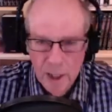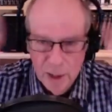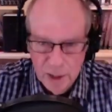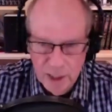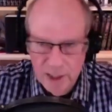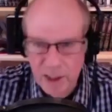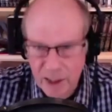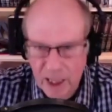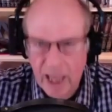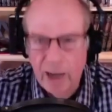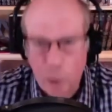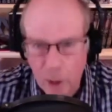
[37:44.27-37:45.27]
So this is
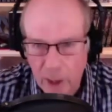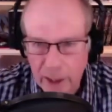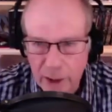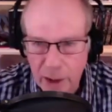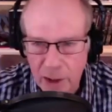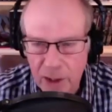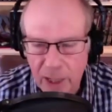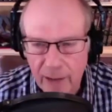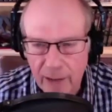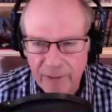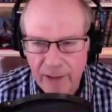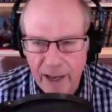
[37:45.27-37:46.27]
like religious
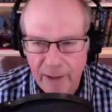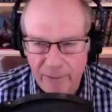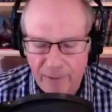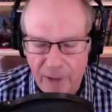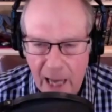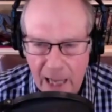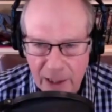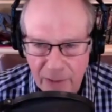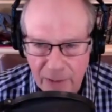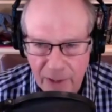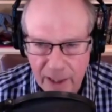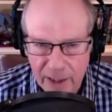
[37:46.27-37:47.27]
stuff and
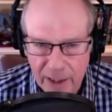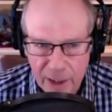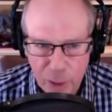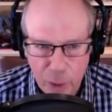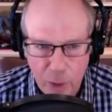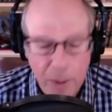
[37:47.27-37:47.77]
philosophy in this room.